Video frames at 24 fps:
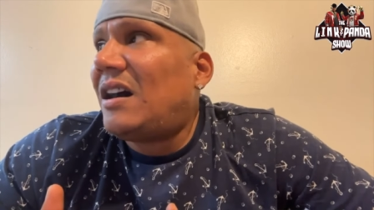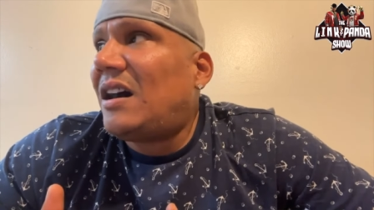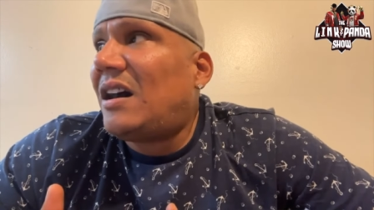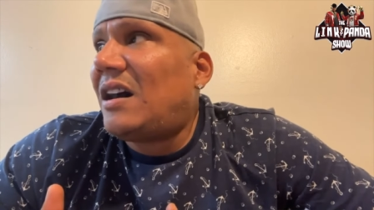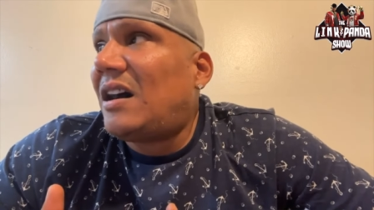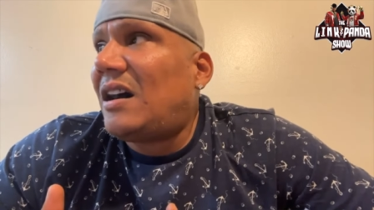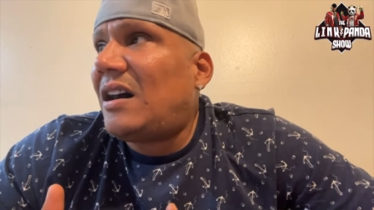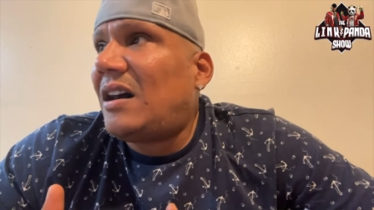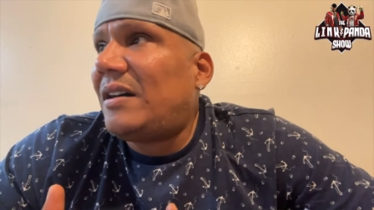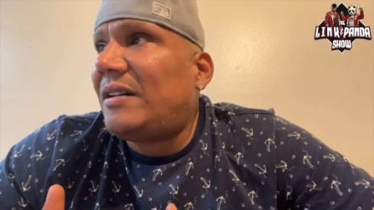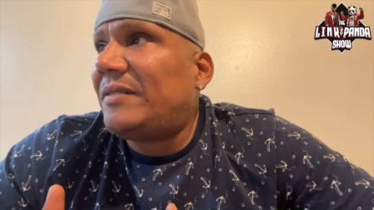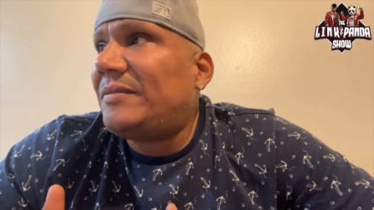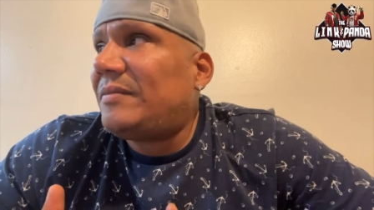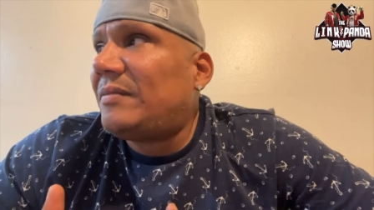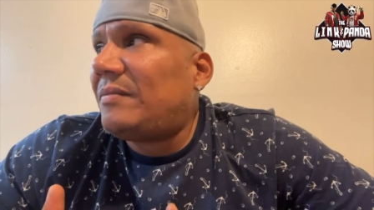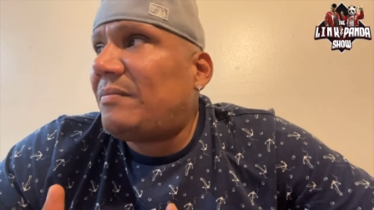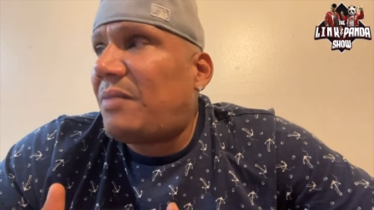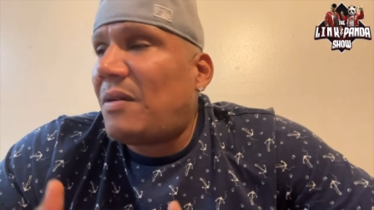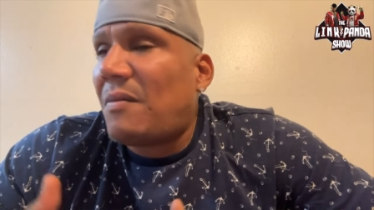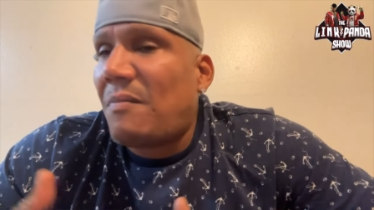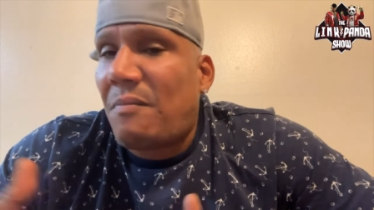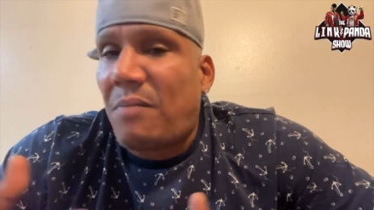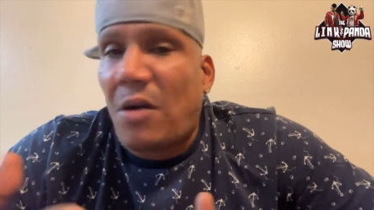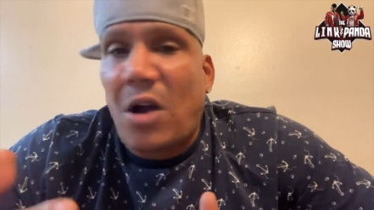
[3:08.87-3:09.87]
Uh,
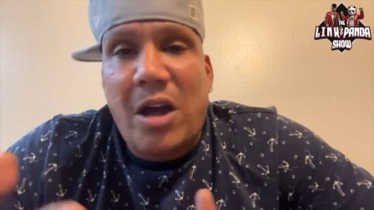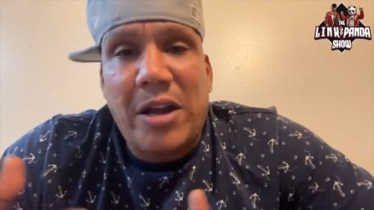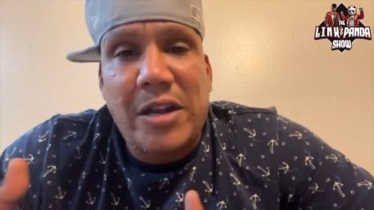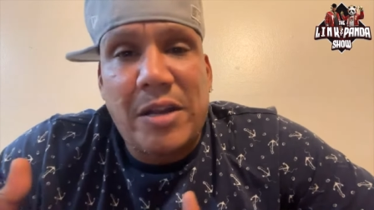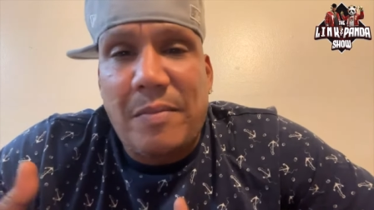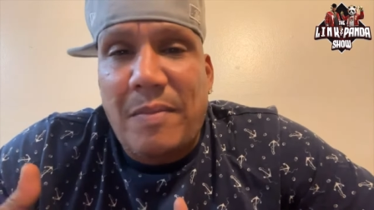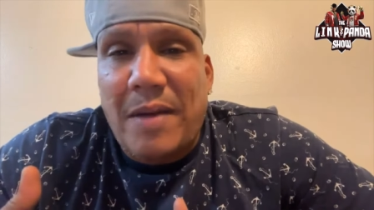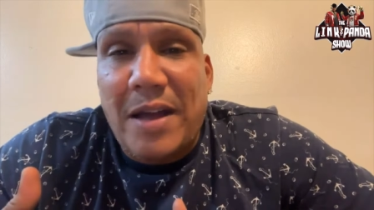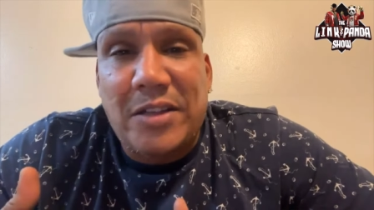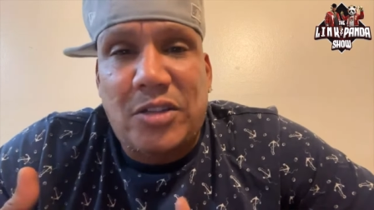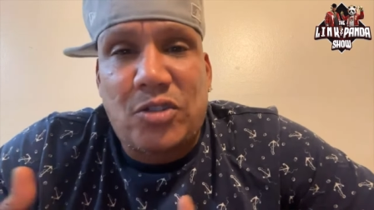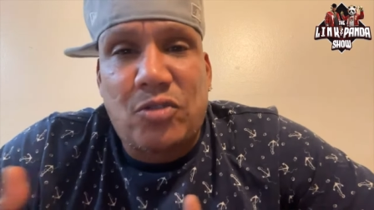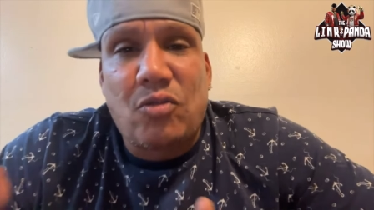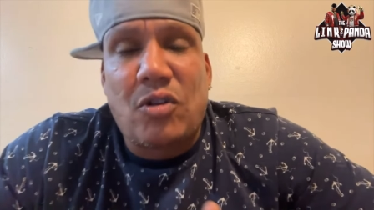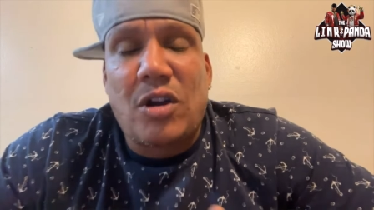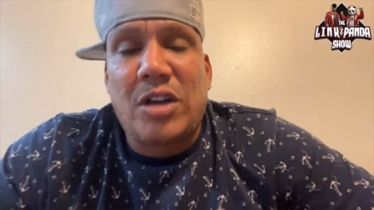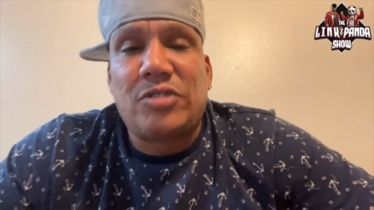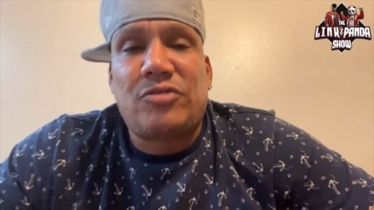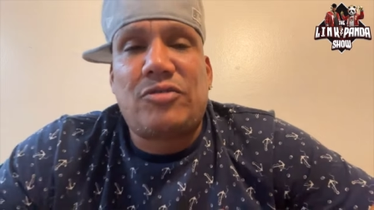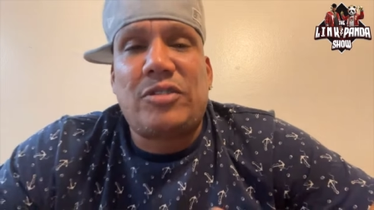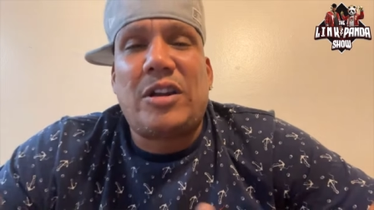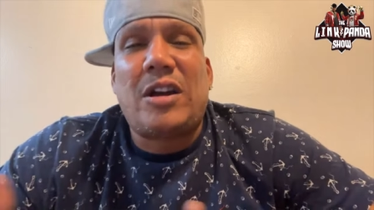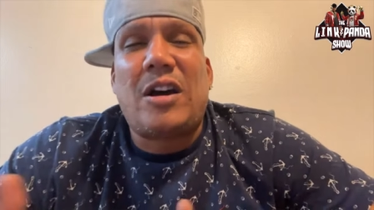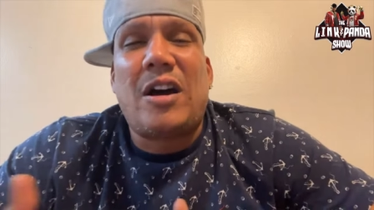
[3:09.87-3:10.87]
bombarded by two
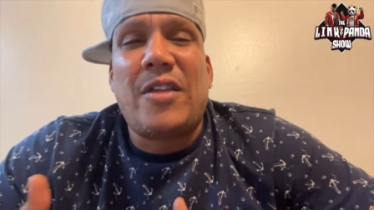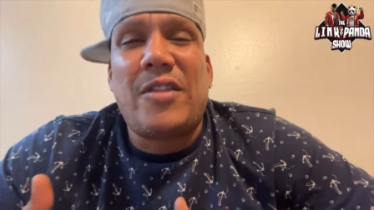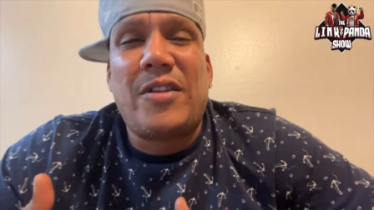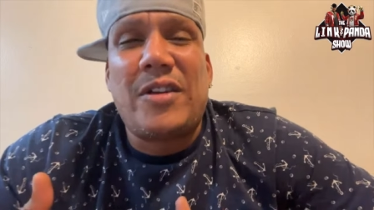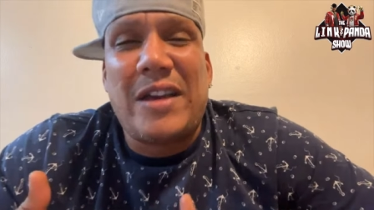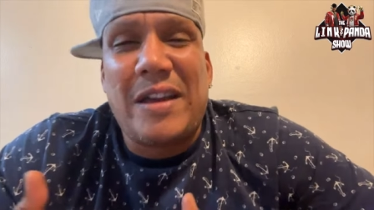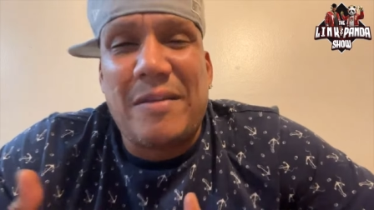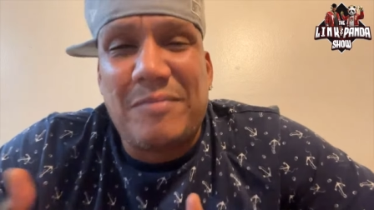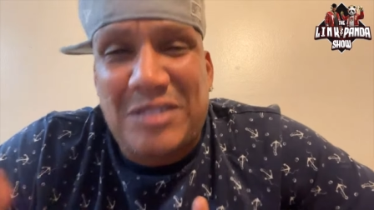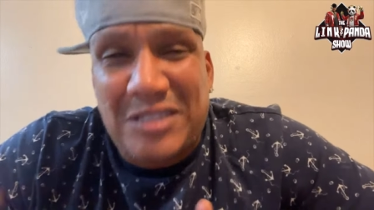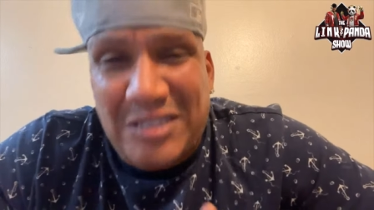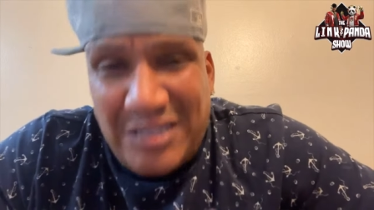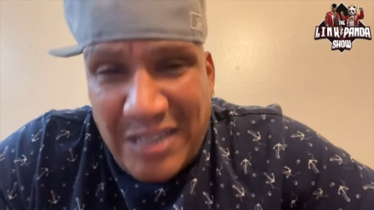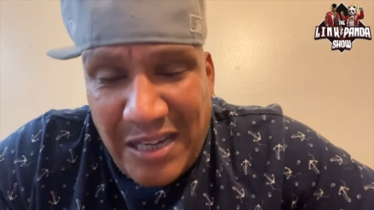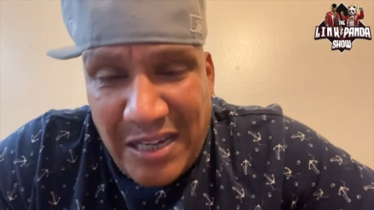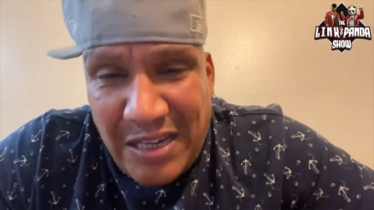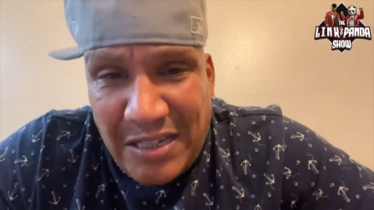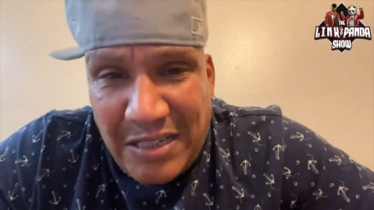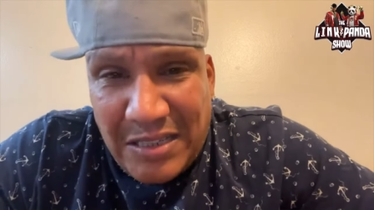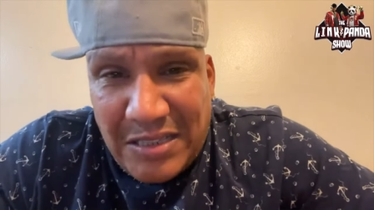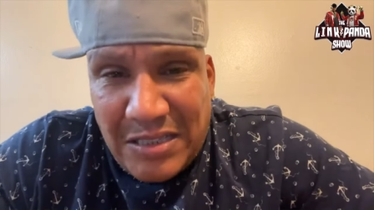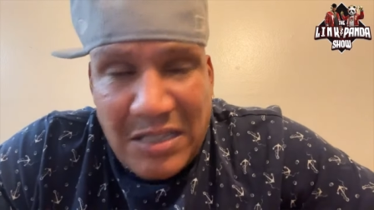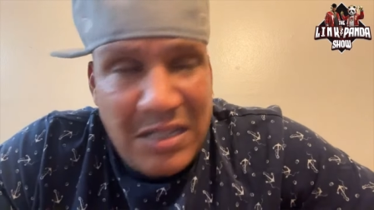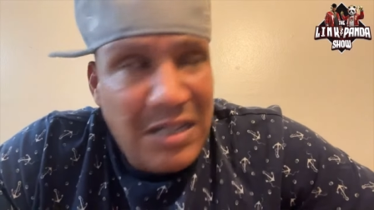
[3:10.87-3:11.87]
hundred other M
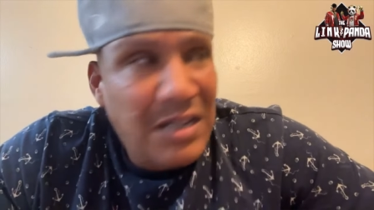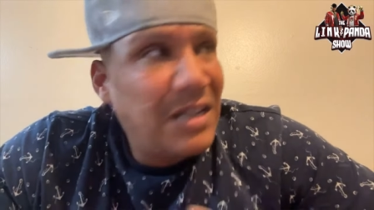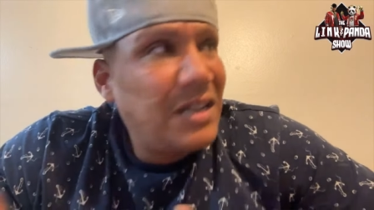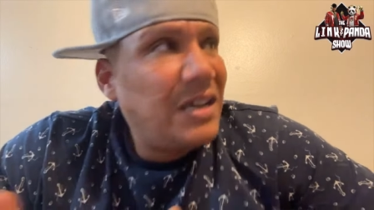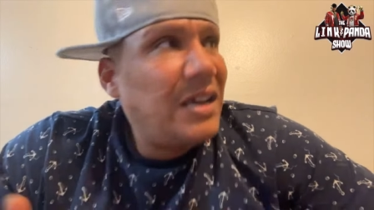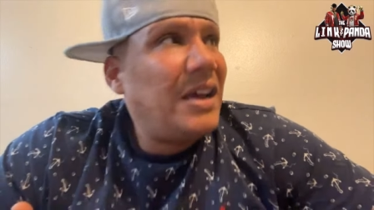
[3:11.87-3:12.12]
Cs,